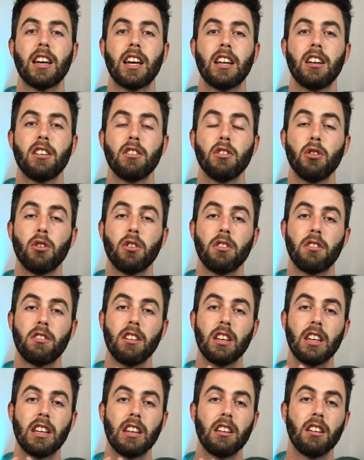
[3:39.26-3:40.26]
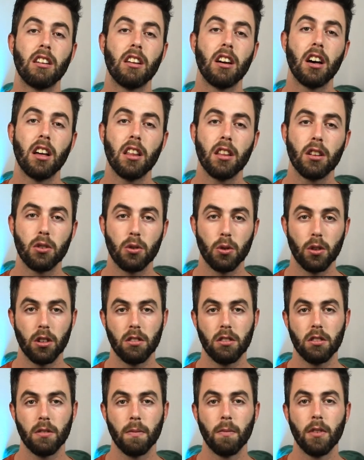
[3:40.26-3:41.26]
and not in other
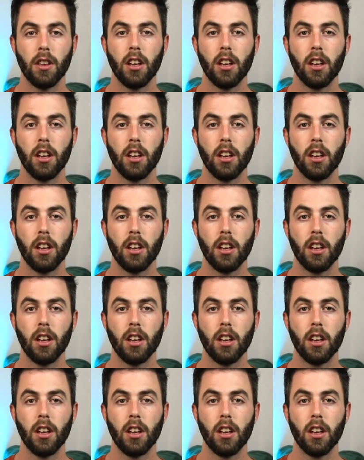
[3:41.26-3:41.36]
joints.